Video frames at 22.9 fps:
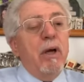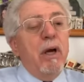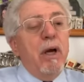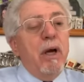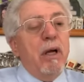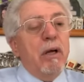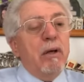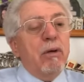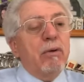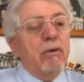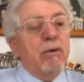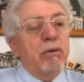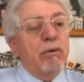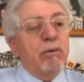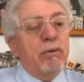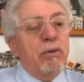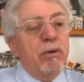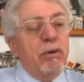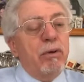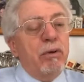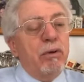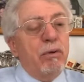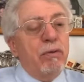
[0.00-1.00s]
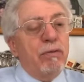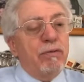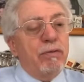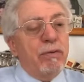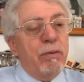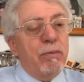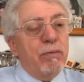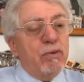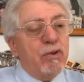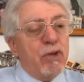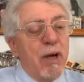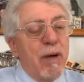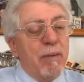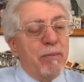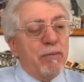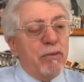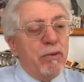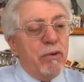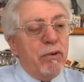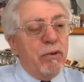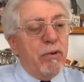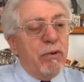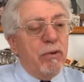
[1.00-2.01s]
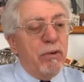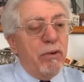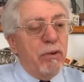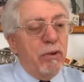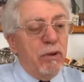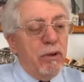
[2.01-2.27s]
and continue from chapter